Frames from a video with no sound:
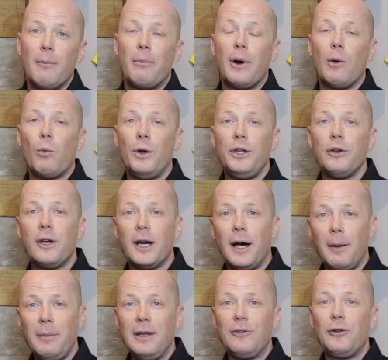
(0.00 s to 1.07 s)
But when you
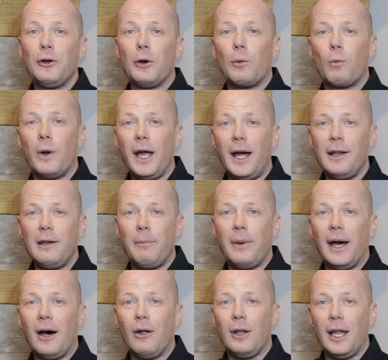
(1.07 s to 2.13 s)
come into a
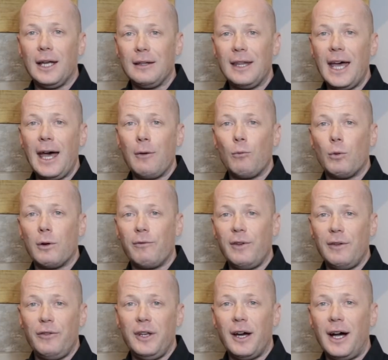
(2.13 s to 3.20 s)
roundabout like that where
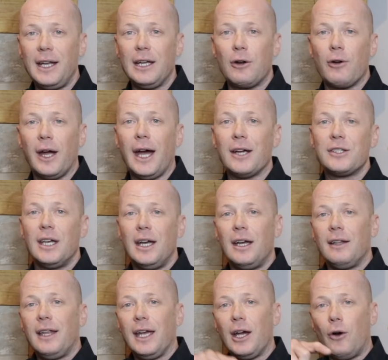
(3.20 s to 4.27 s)
Viviani crashed,
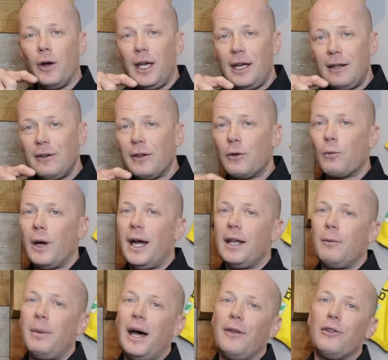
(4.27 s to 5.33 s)
they go into the
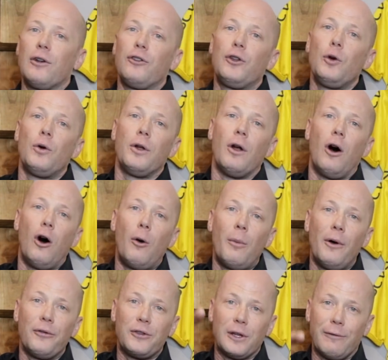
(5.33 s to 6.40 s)
roundabout, they're doing
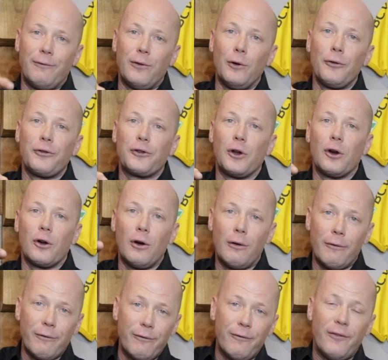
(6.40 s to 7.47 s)
almost the full
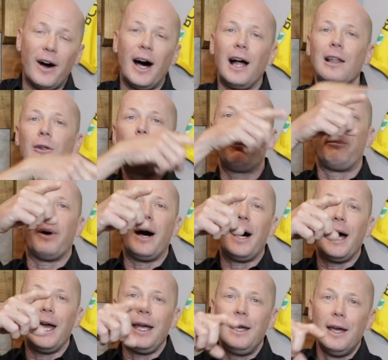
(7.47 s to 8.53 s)
circle, followed
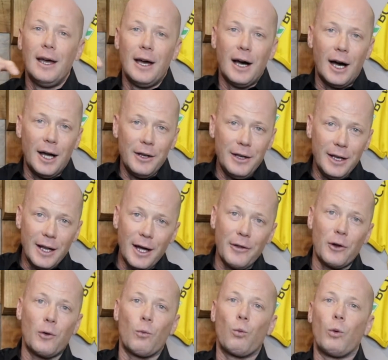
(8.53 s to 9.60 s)
by
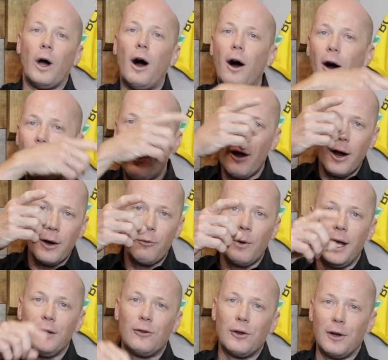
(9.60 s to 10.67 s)
another hard
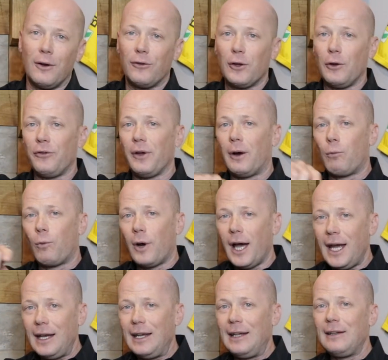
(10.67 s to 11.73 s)
right turn. So it's
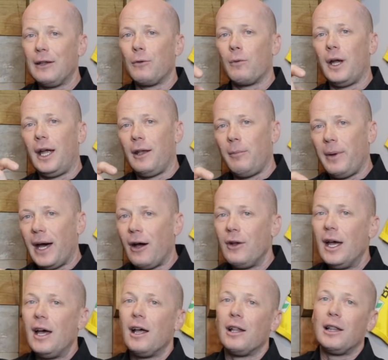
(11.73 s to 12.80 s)
right into the roundabout,
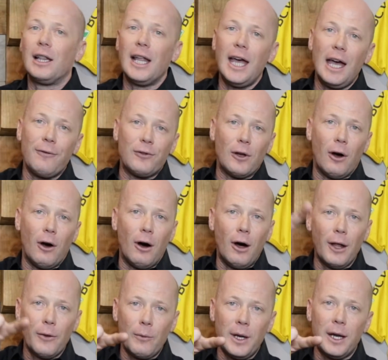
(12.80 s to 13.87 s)
left
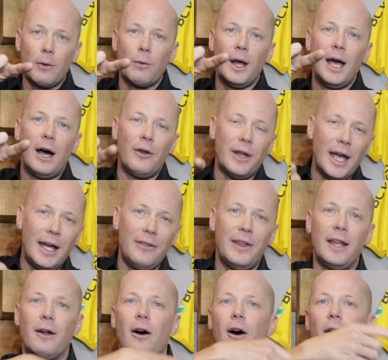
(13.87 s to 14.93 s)
all the way around, and
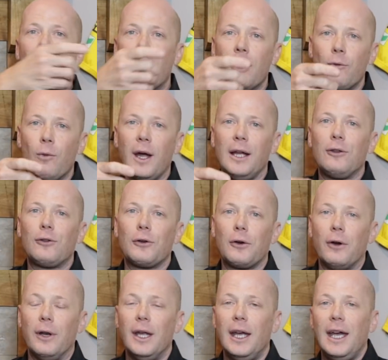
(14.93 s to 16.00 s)
then a hard right
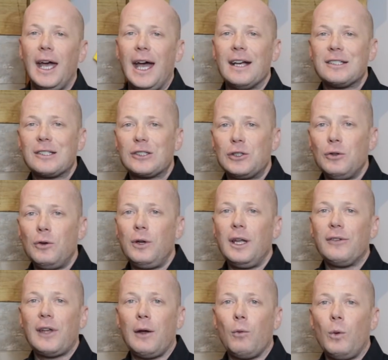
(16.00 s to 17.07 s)
turn. As soon
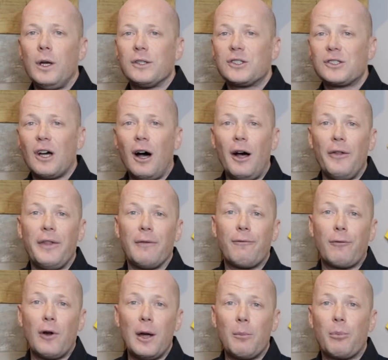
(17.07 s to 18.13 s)
as I saw the
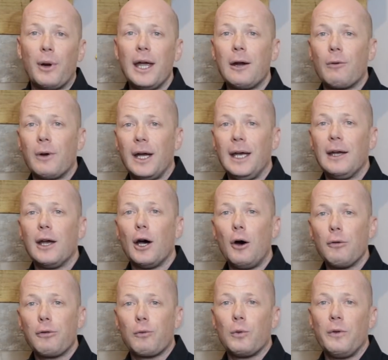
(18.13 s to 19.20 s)
front brake ray go
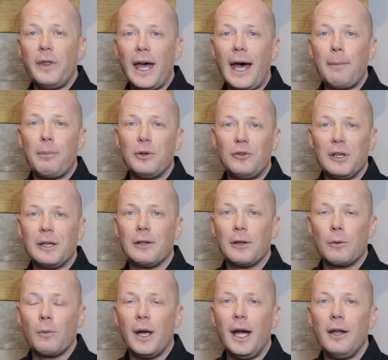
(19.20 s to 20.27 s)
through that particular
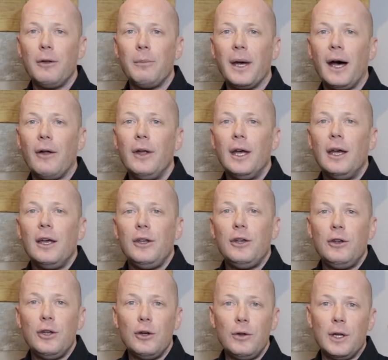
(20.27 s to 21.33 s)
roundabout, you
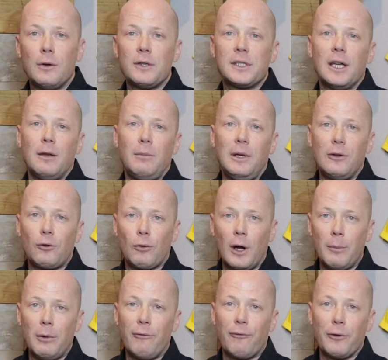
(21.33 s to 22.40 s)
knew there was going to be
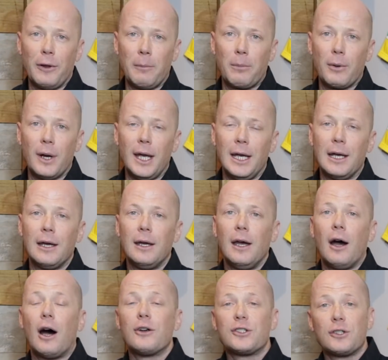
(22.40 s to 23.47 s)
trouble for the brake,
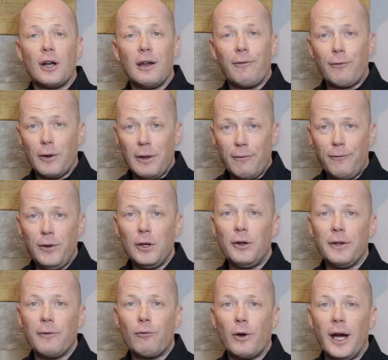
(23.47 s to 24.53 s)
or sorry, for the
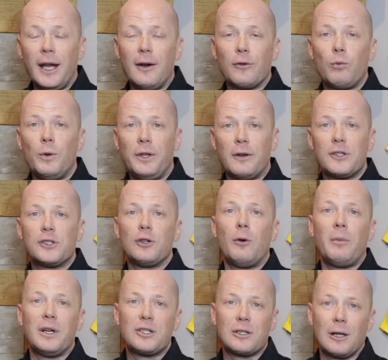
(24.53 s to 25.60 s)
field of riders when they're so
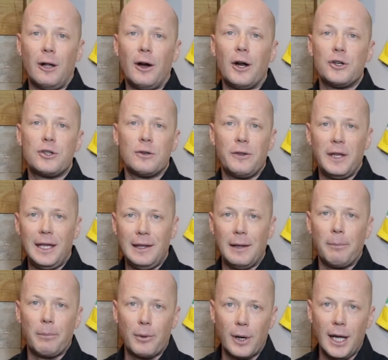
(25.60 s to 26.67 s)
much larger than the
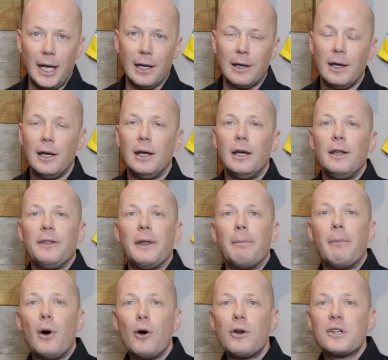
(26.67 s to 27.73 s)
brake. The
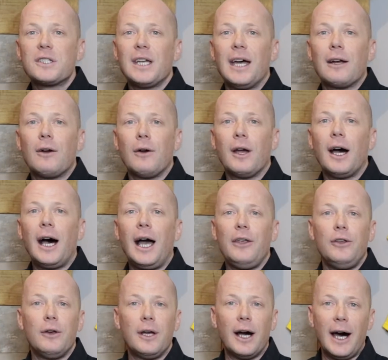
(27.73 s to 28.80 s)
motorcycle guy,
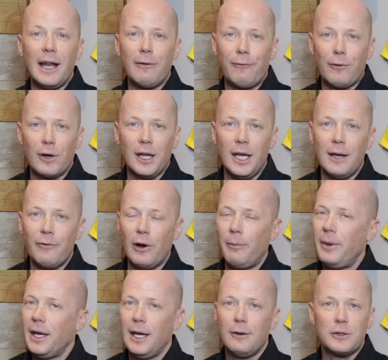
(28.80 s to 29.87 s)
you got to forgive him.
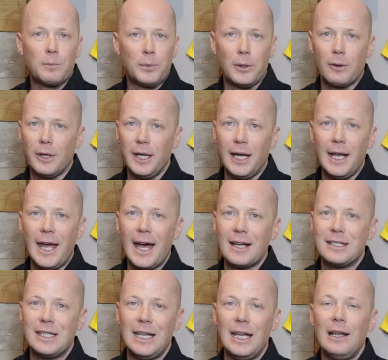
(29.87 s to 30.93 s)
It was purely an
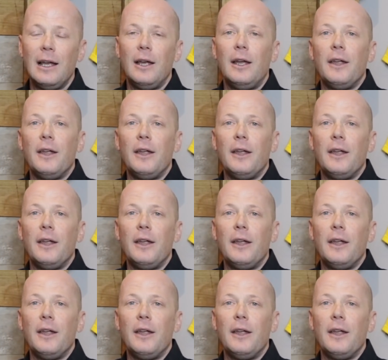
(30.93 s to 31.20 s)
accident.